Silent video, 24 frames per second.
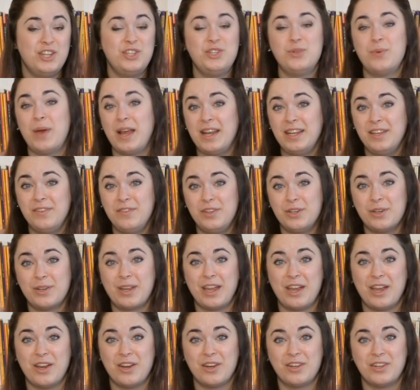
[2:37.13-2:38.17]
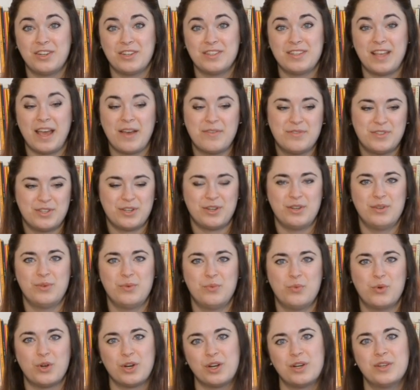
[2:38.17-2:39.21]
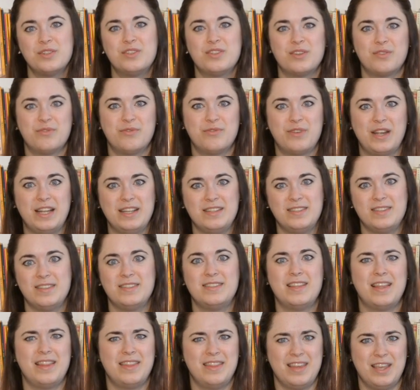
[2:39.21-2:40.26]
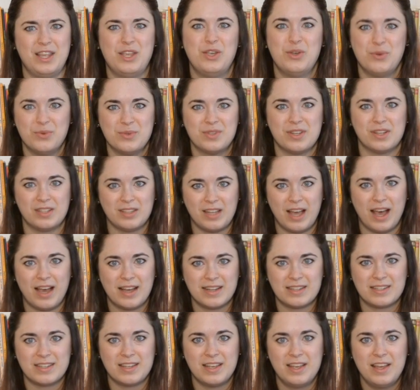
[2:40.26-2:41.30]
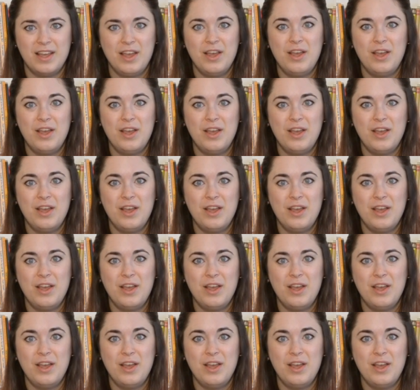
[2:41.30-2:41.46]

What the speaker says: Do any of your characters have certain words or phrases that they use a lot?